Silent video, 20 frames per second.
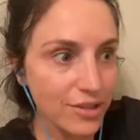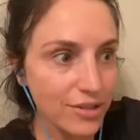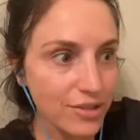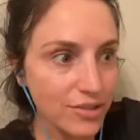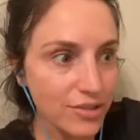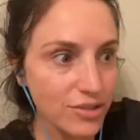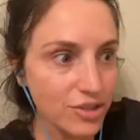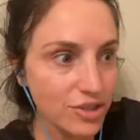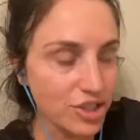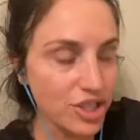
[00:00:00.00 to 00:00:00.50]

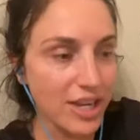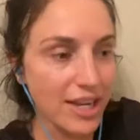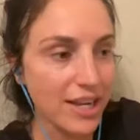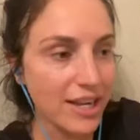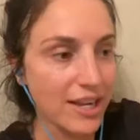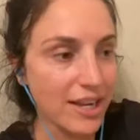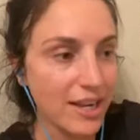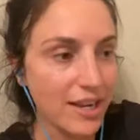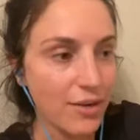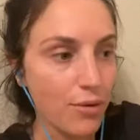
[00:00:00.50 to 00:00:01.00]

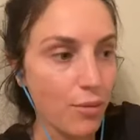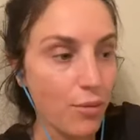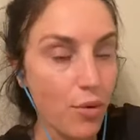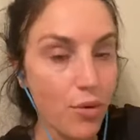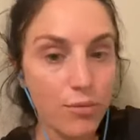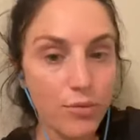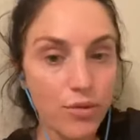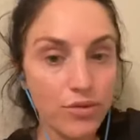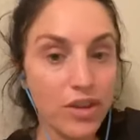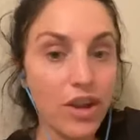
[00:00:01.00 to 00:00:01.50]
she
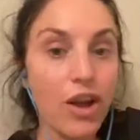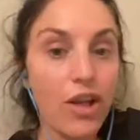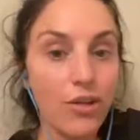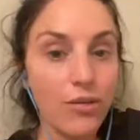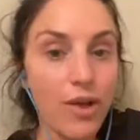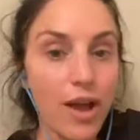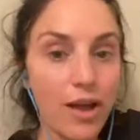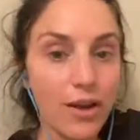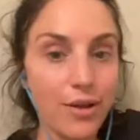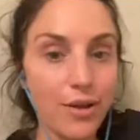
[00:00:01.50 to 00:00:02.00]
won't move to
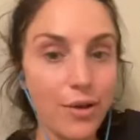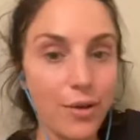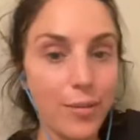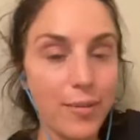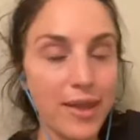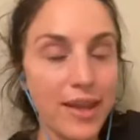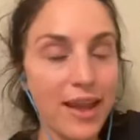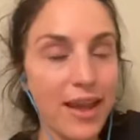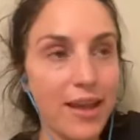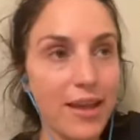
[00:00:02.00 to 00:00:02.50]
Colorado
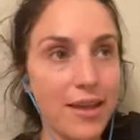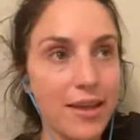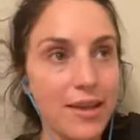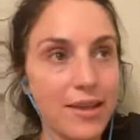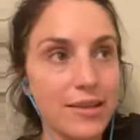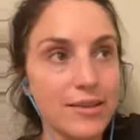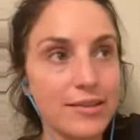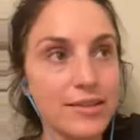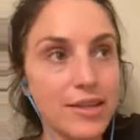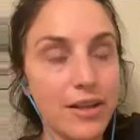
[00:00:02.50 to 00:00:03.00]

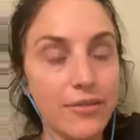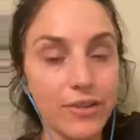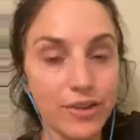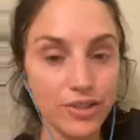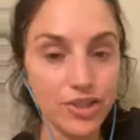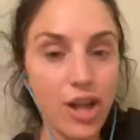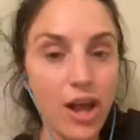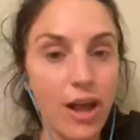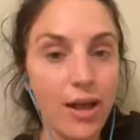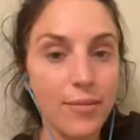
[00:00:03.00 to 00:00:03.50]
because of her
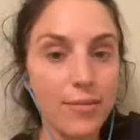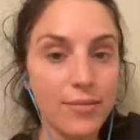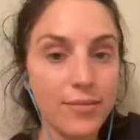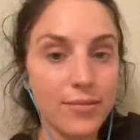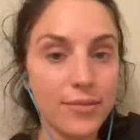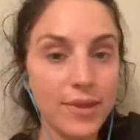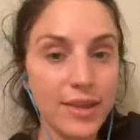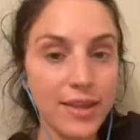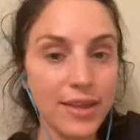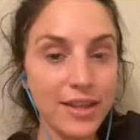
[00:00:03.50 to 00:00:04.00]
job.
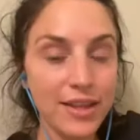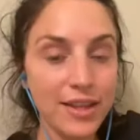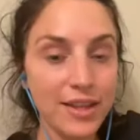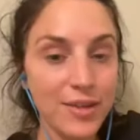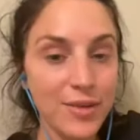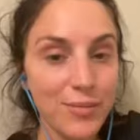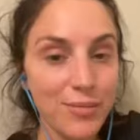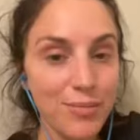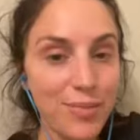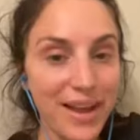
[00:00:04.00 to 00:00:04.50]

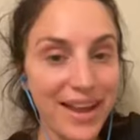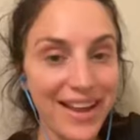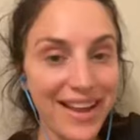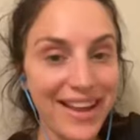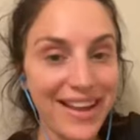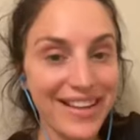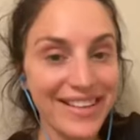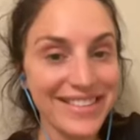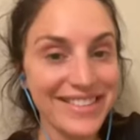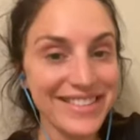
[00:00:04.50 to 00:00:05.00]

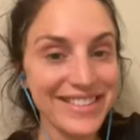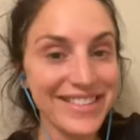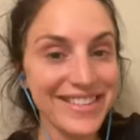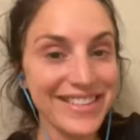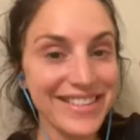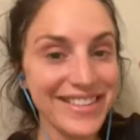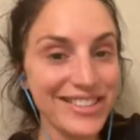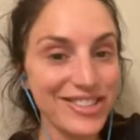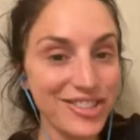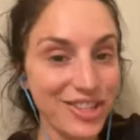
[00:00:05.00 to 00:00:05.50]
But
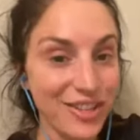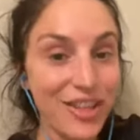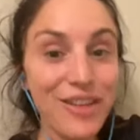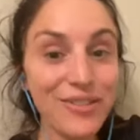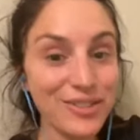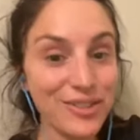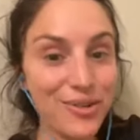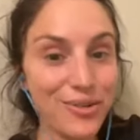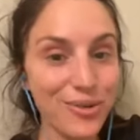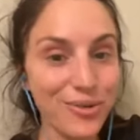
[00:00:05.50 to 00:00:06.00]
she loves
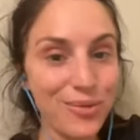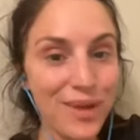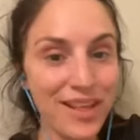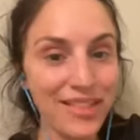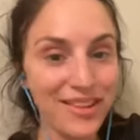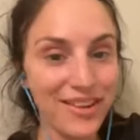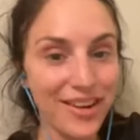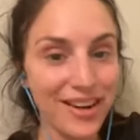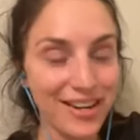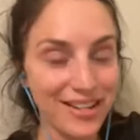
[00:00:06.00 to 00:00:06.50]
cold
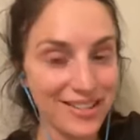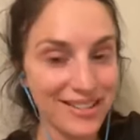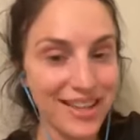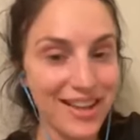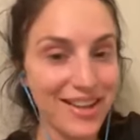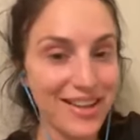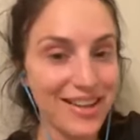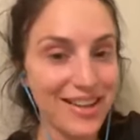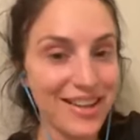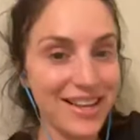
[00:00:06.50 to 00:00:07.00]
weather and it's
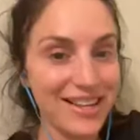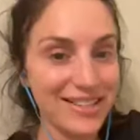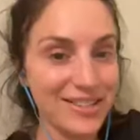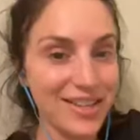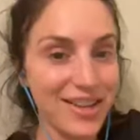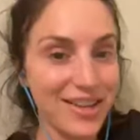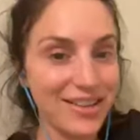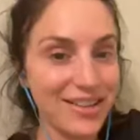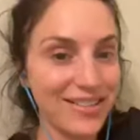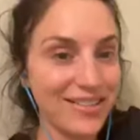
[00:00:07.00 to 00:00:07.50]
not it's
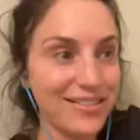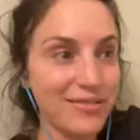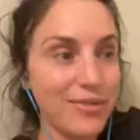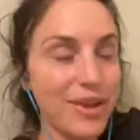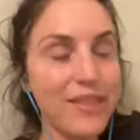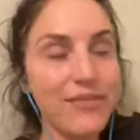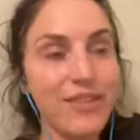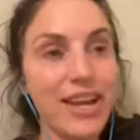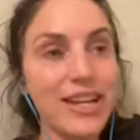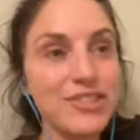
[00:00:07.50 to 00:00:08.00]
not
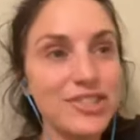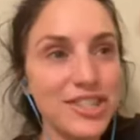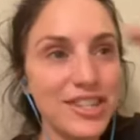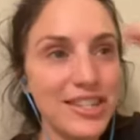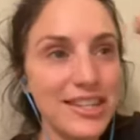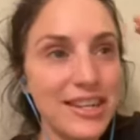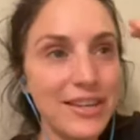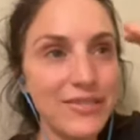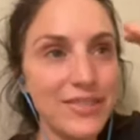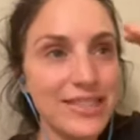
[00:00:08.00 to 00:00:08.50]
whatever and she
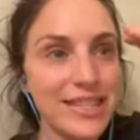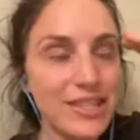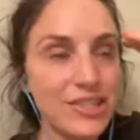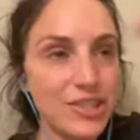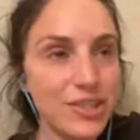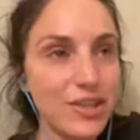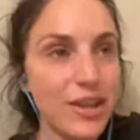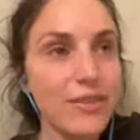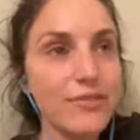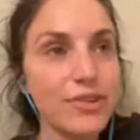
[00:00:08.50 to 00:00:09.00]
didn't even say she
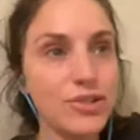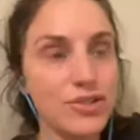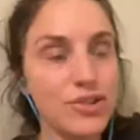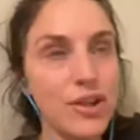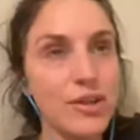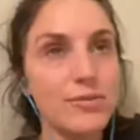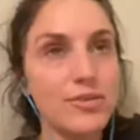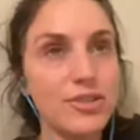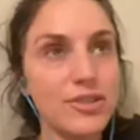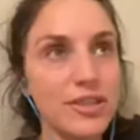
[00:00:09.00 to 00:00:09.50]
loved her
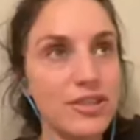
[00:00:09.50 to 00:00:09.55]
job. She said